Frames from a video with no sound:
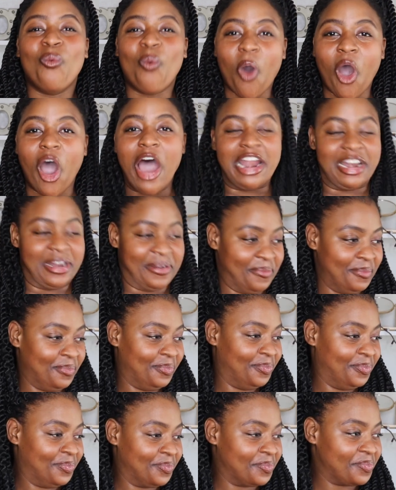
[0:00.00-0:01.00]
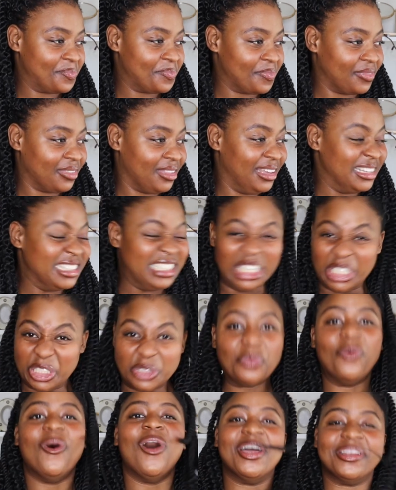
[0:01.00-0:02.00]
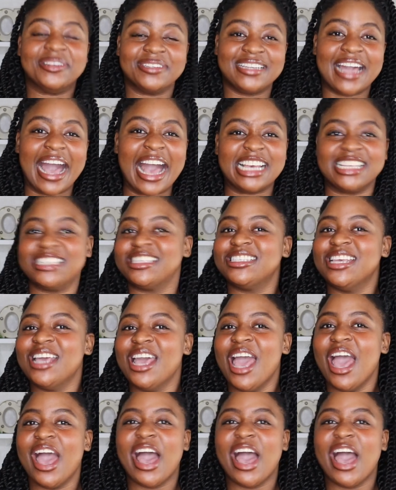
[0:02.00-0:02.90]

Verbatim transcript: one this one guys